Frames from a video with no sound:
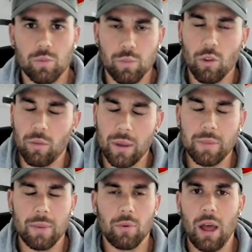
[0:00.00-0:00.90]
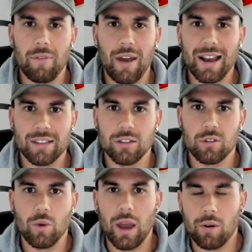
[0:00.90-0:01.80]
not many people have access
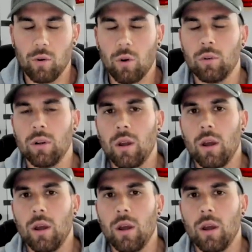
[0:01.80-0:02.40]
to at all.